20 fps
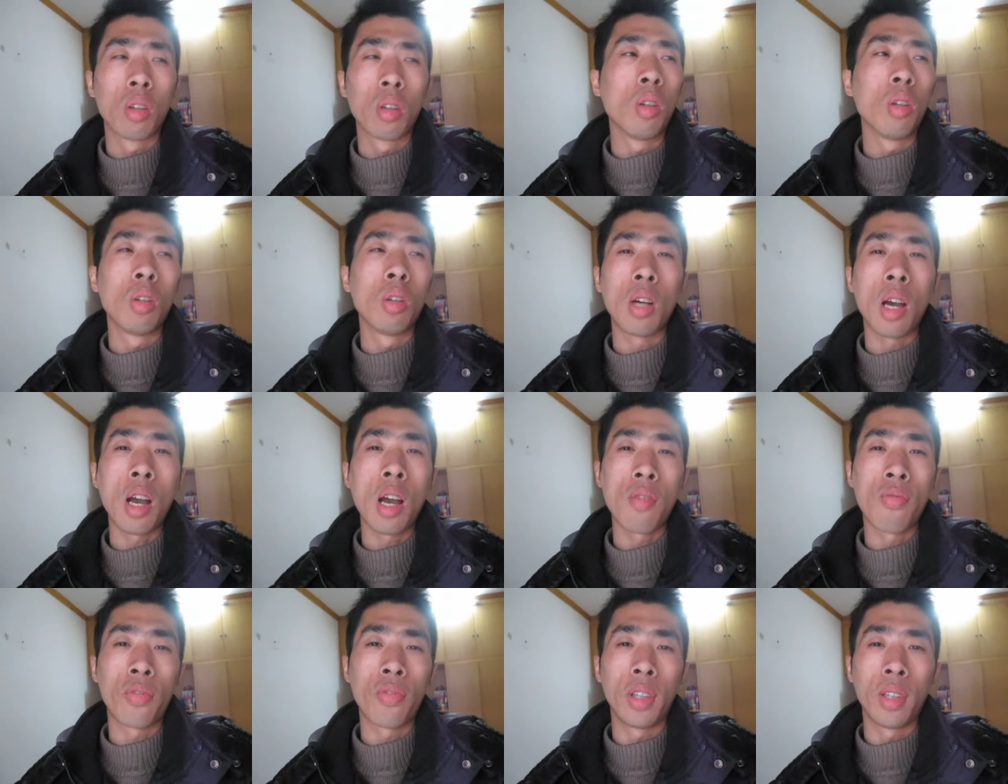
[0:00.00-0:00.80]
Go
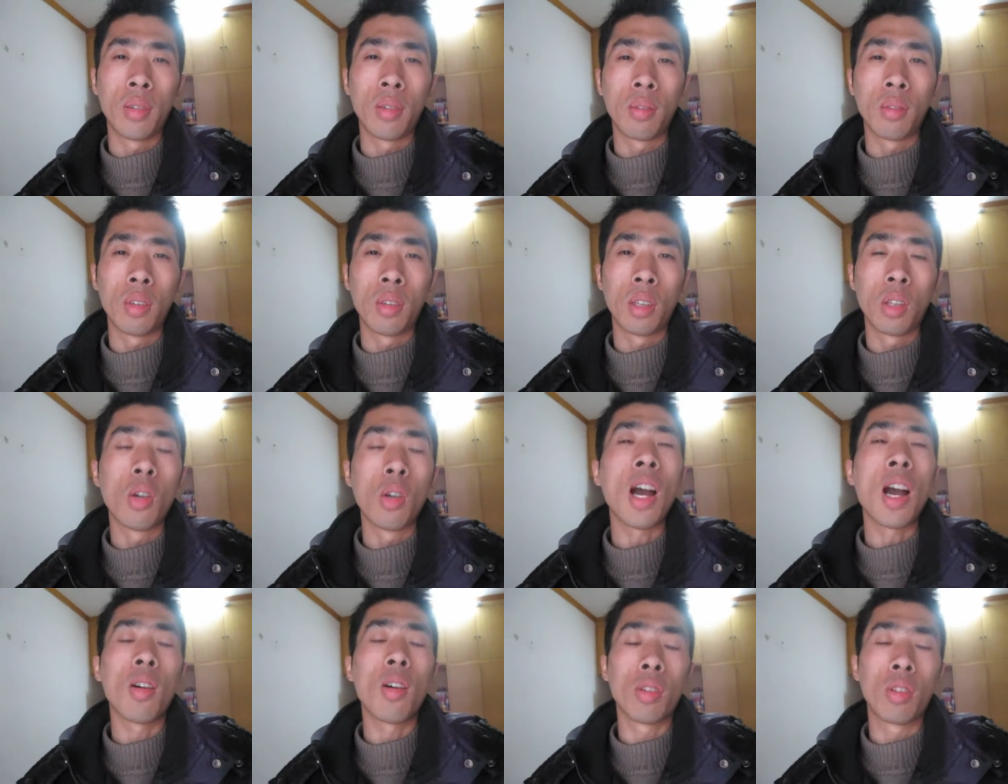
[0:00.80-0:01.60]
after, uh,
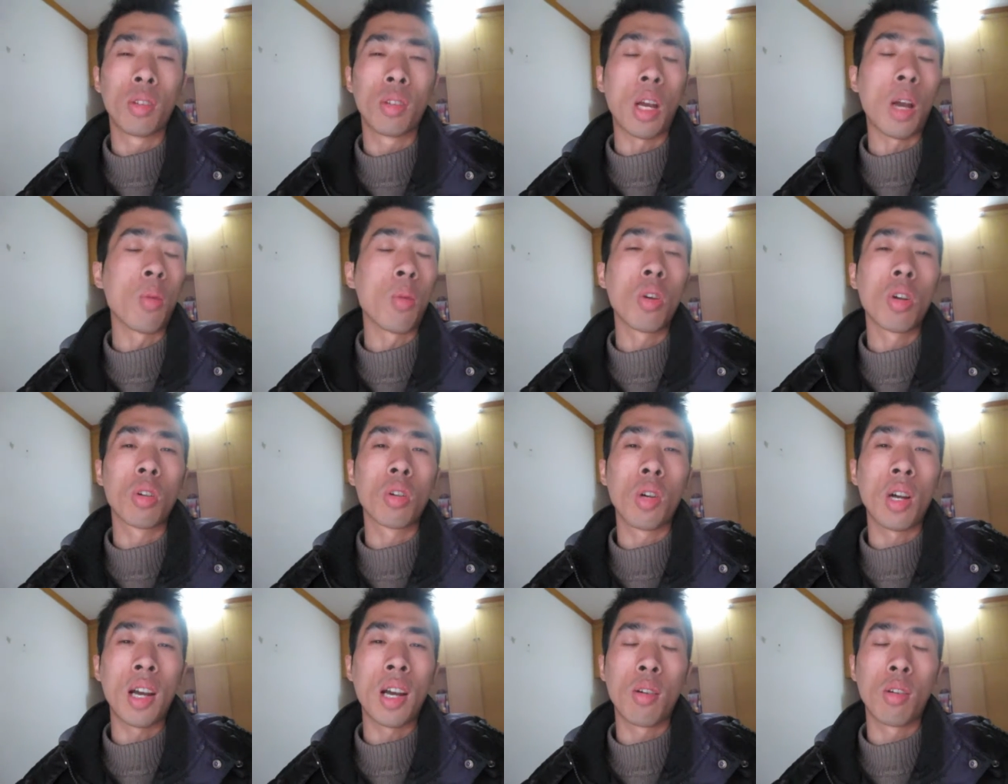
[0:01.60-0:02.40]
go out. I will
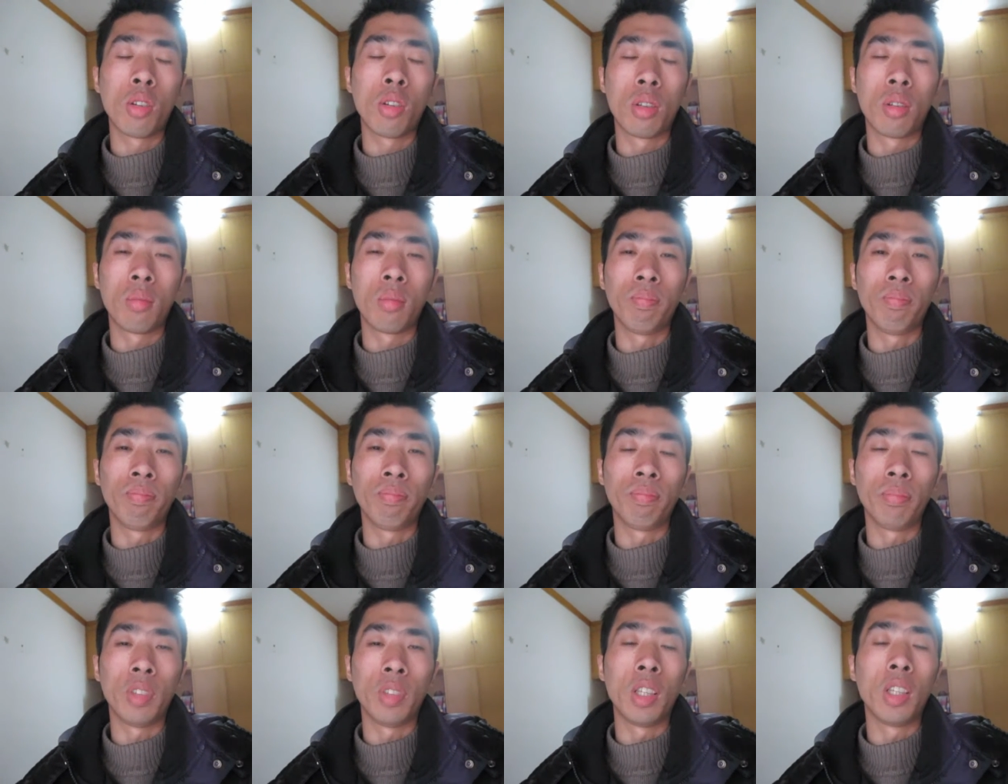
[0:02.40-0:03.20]
go out
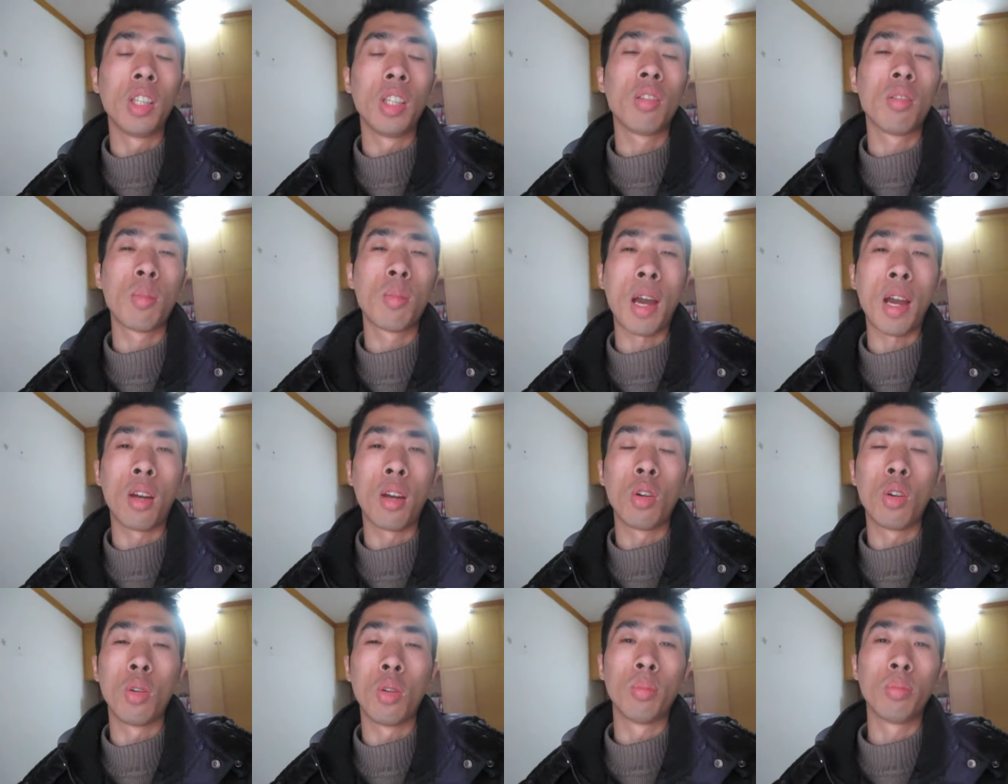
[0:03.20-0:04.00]
and leave my
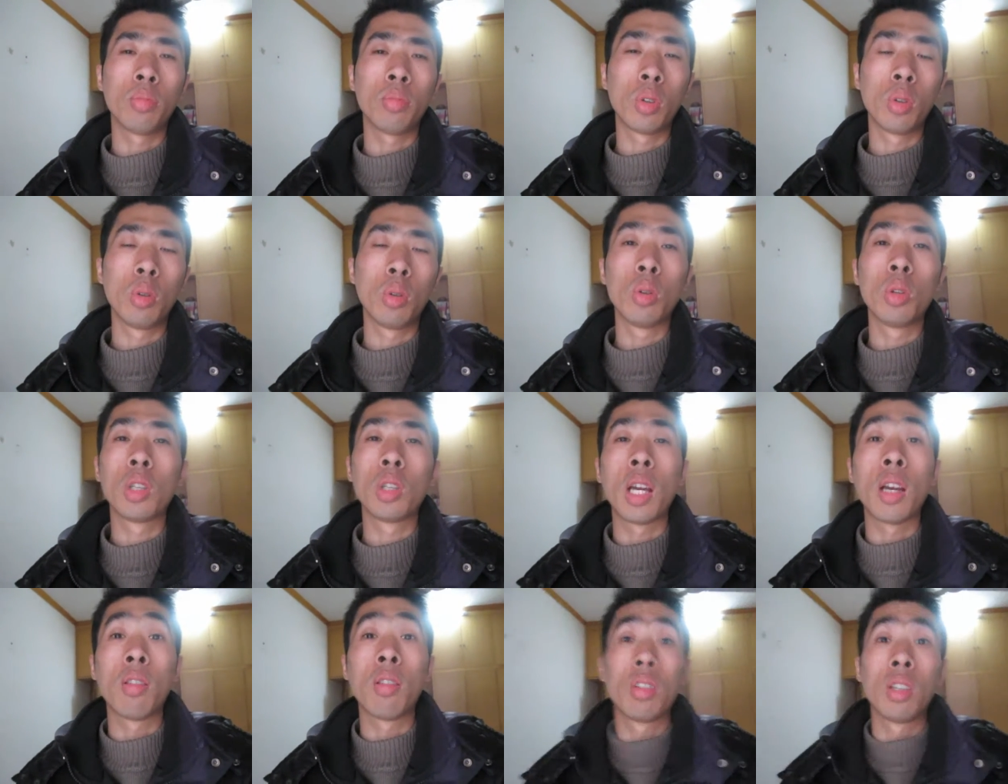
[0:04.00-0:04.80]
home to
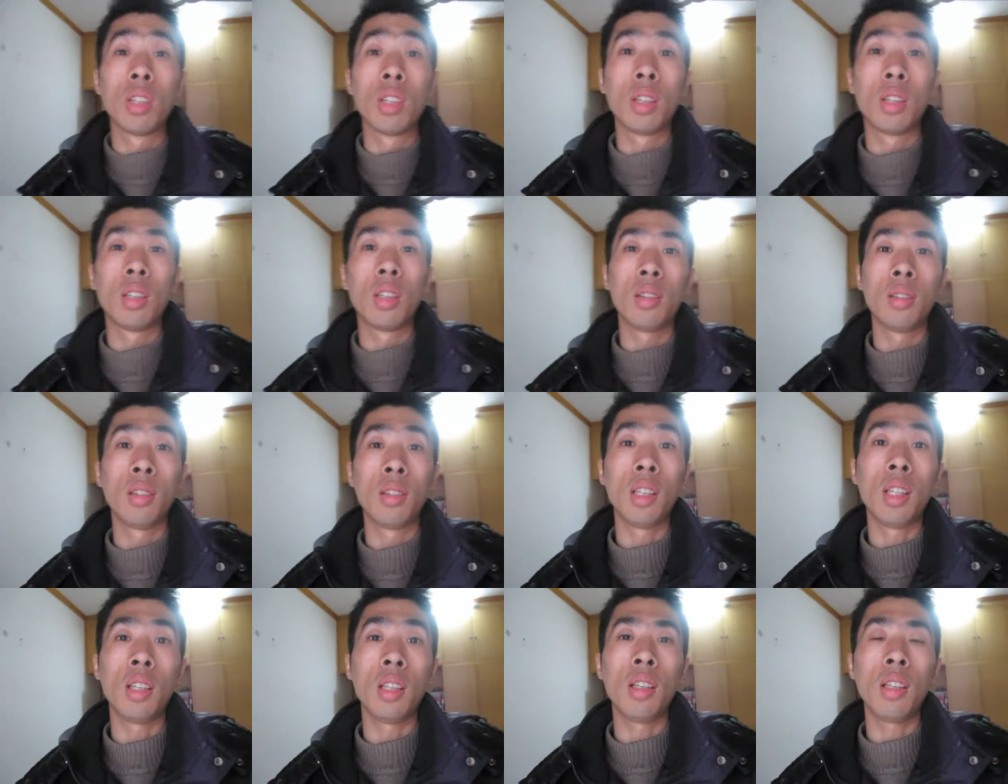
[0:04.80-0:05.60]
have uh,
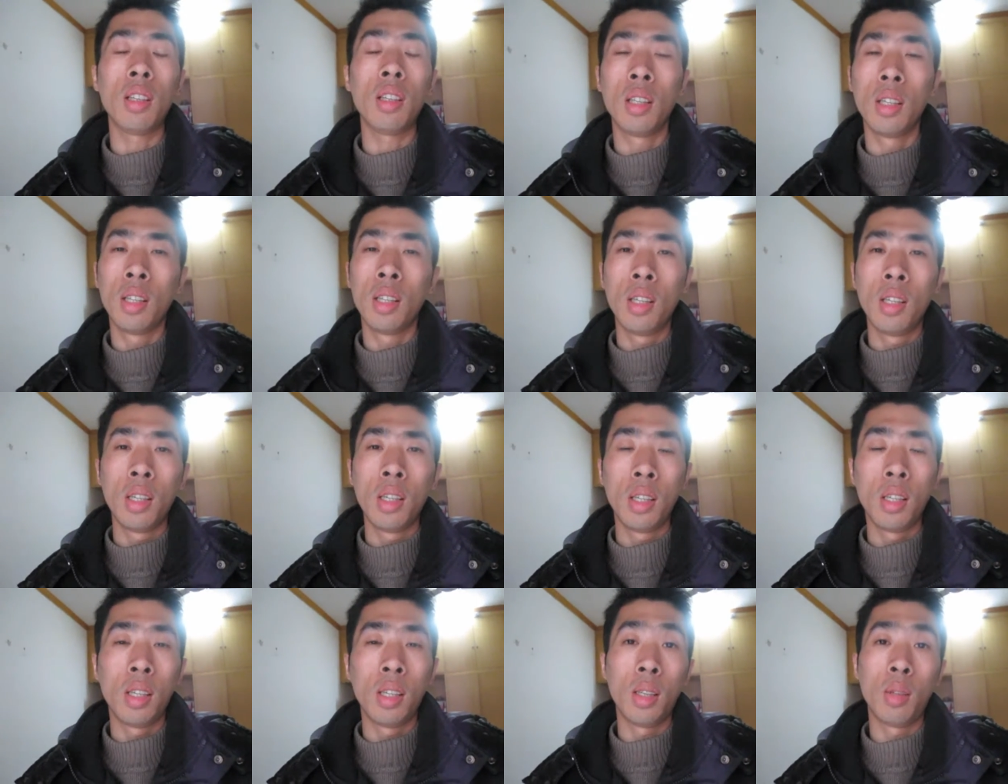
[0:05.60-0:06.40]
dinner
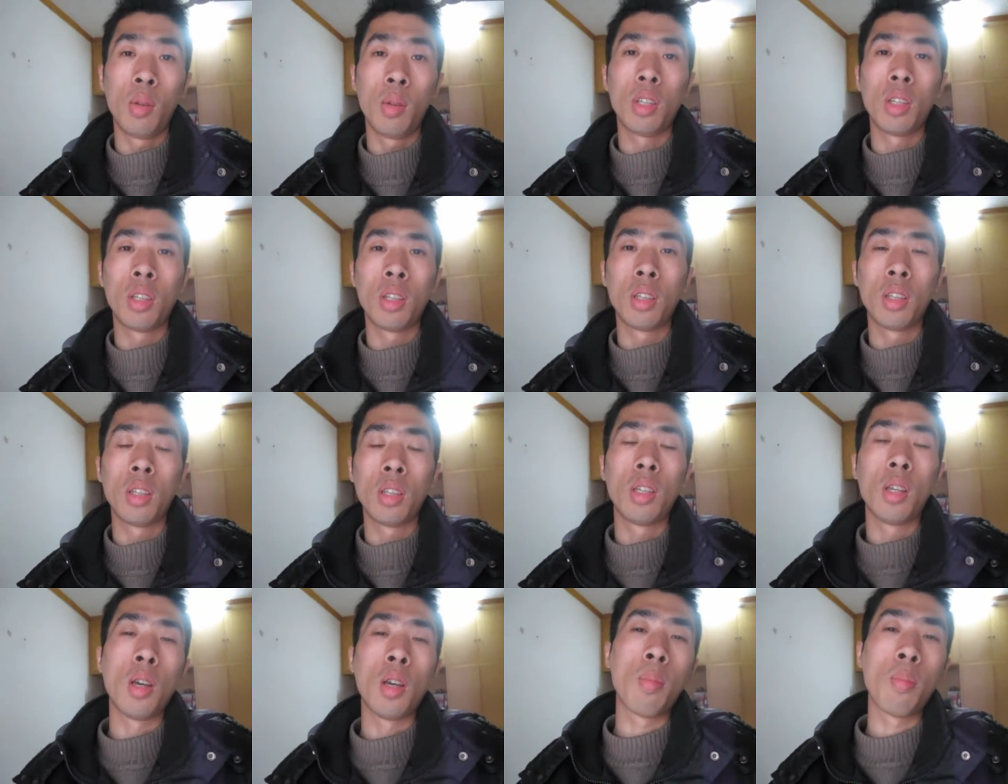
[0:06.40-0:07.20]
uh, with
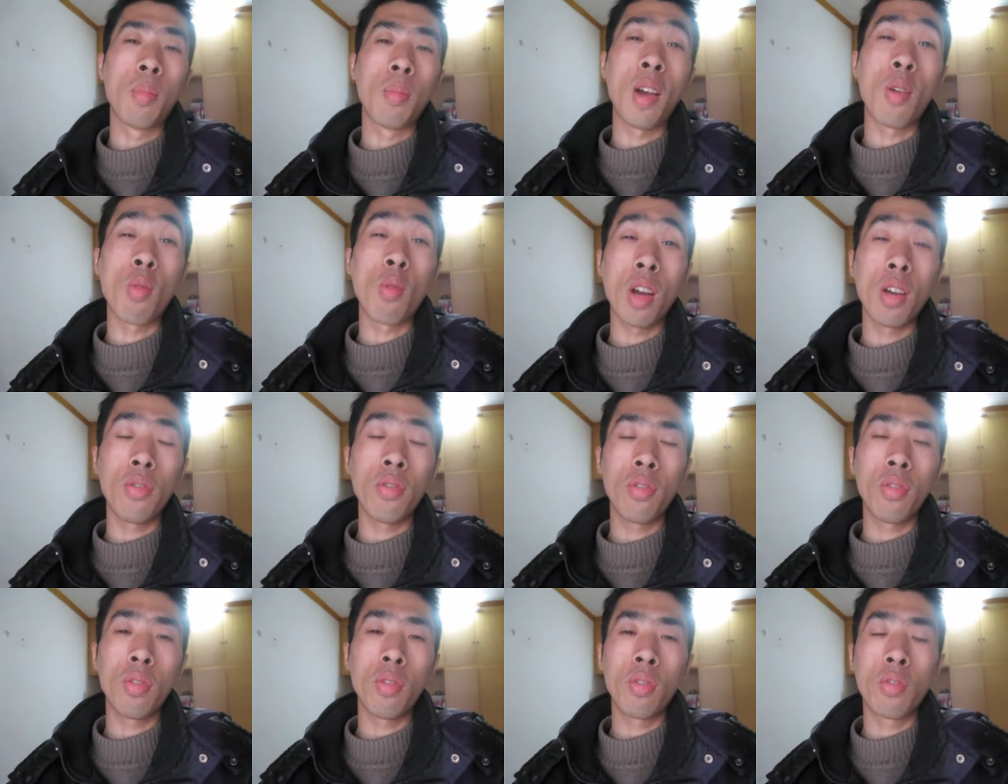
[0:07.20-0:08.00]
uh, my
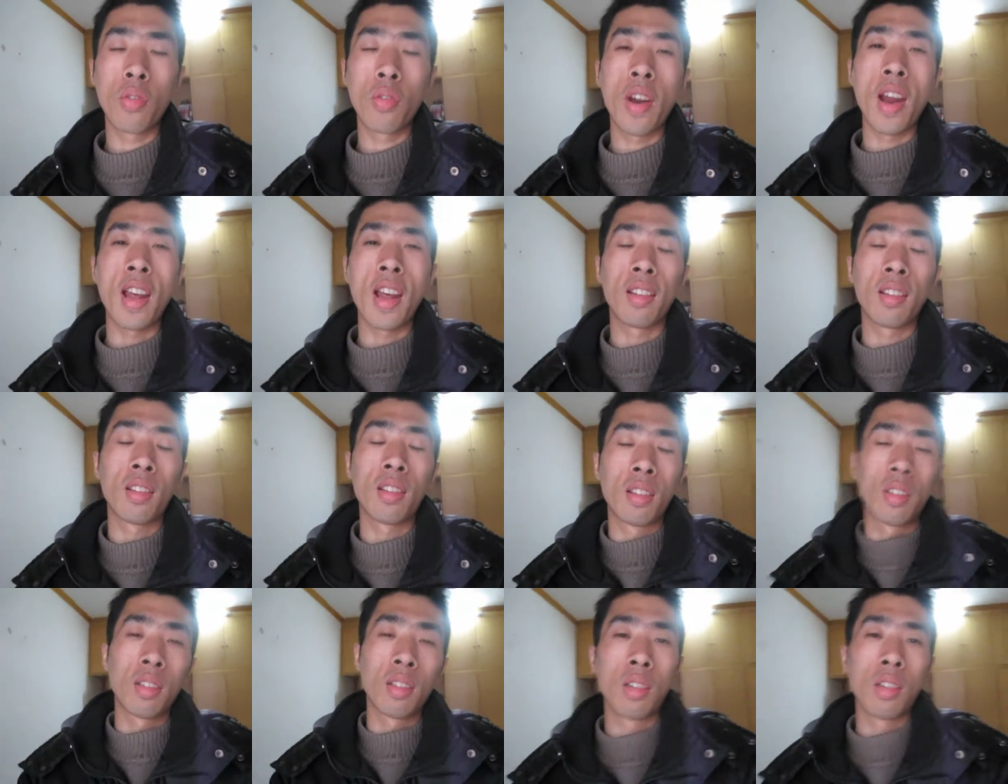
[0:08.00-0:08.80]
wife or
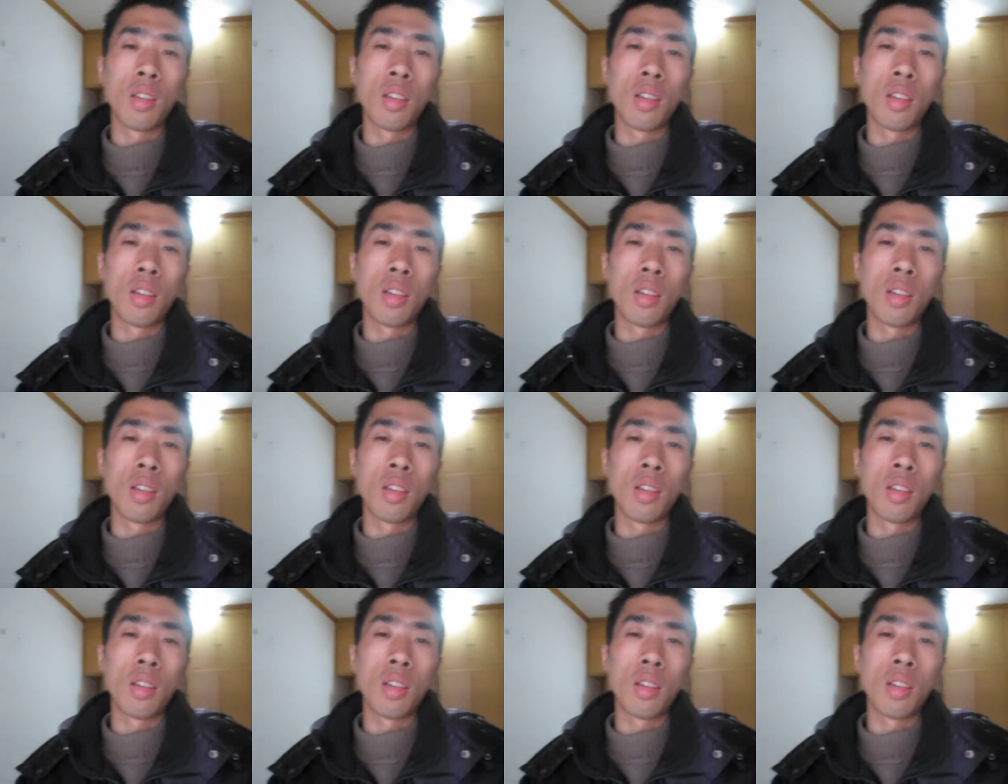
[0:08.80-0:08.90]
friends.